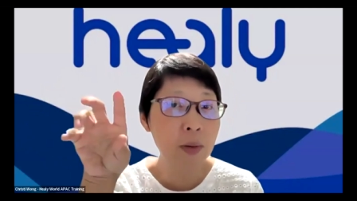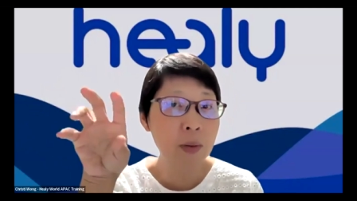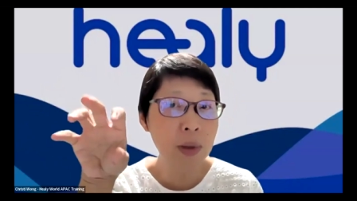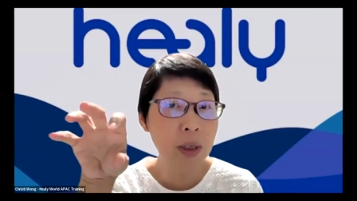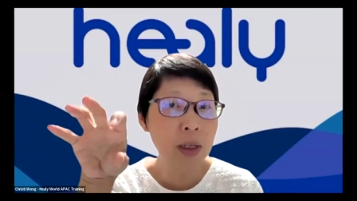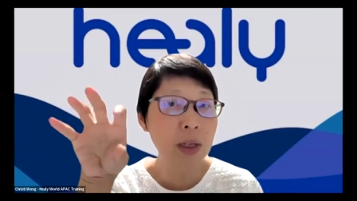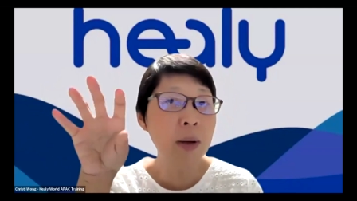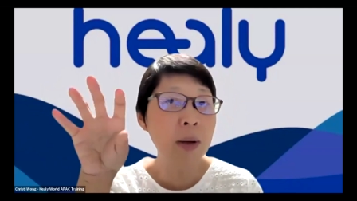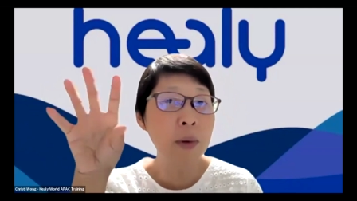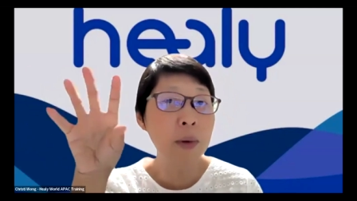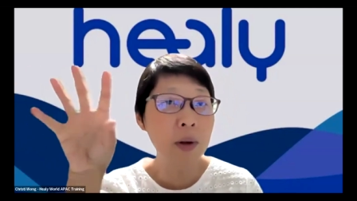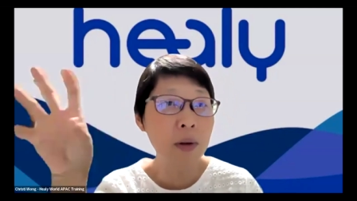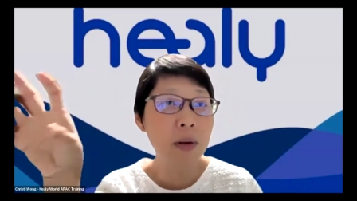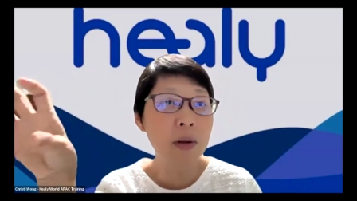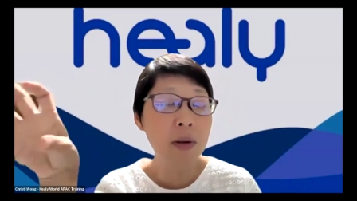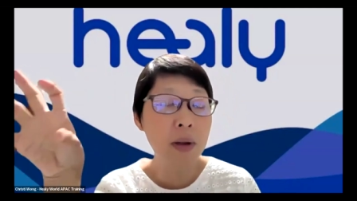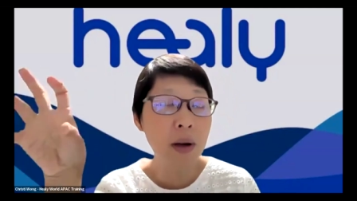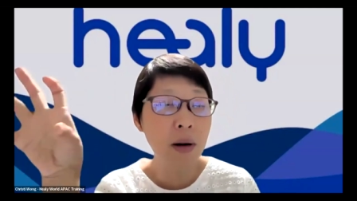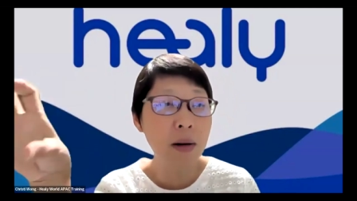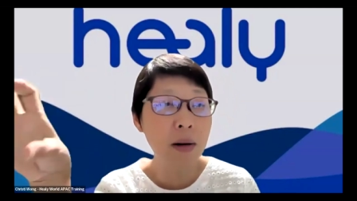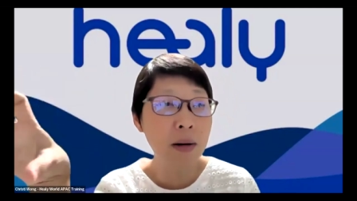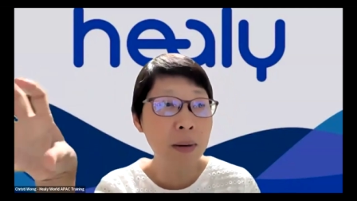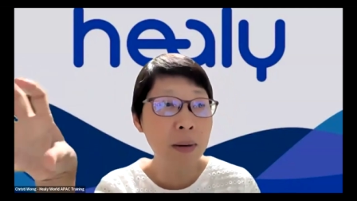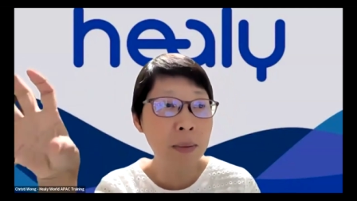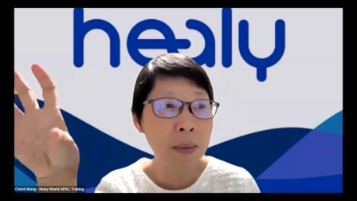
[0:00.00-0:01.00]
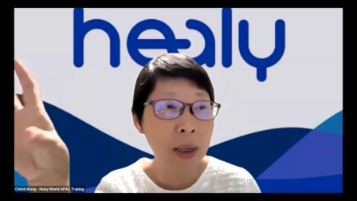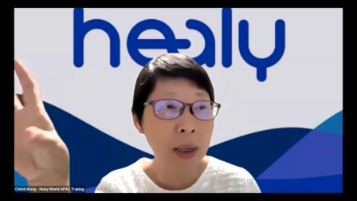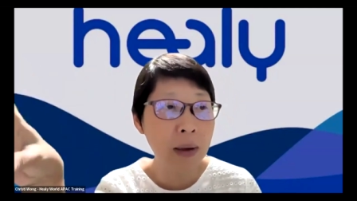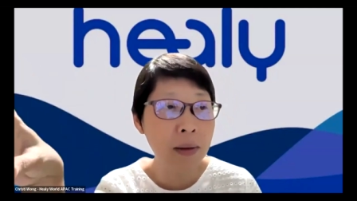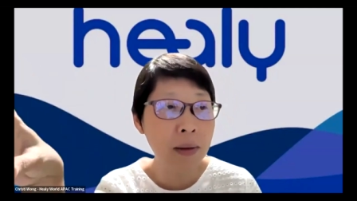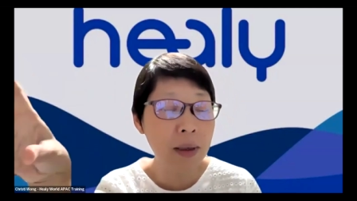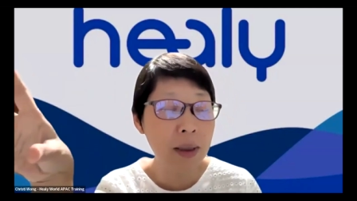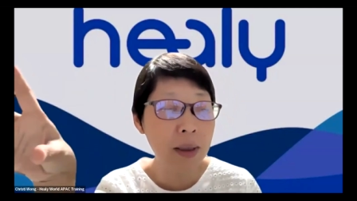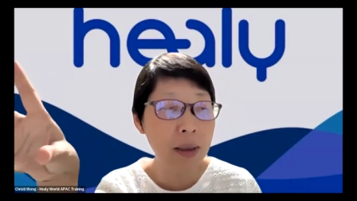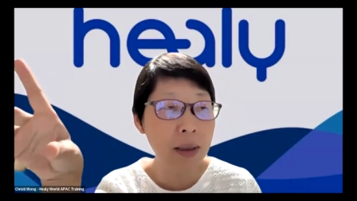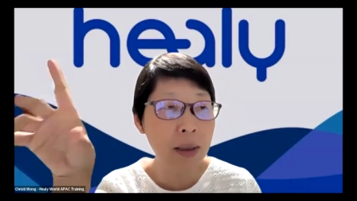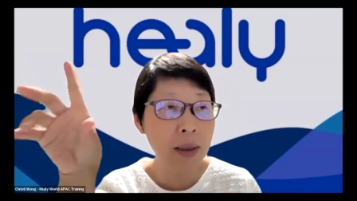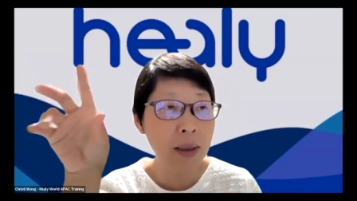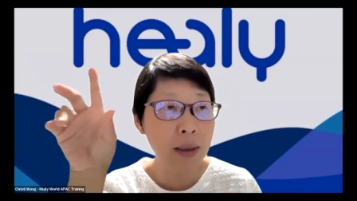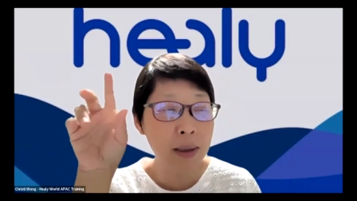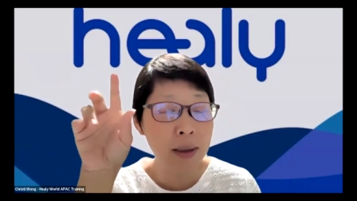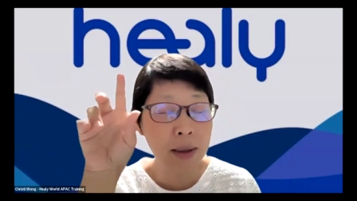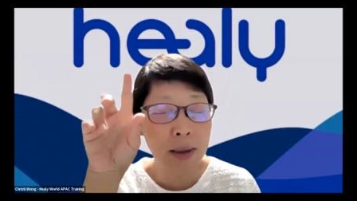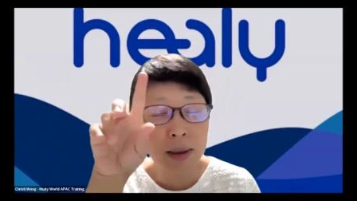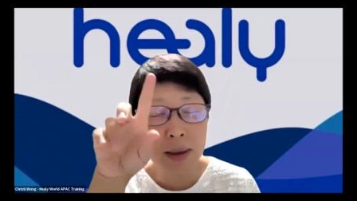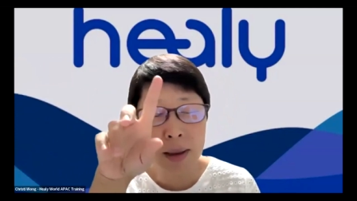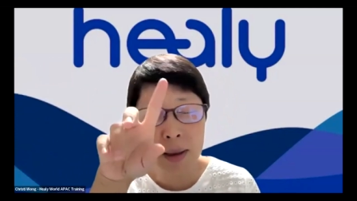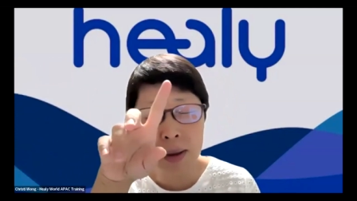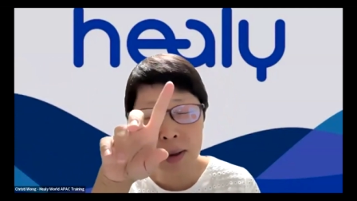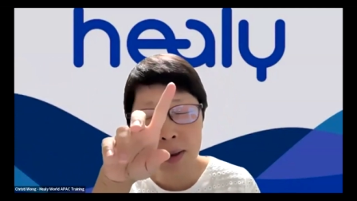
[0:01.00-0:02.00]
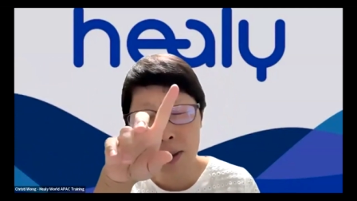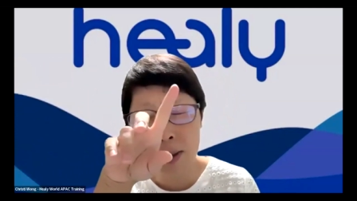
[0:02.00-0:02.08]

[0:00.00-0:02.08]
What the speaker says: which I'm going to talk about in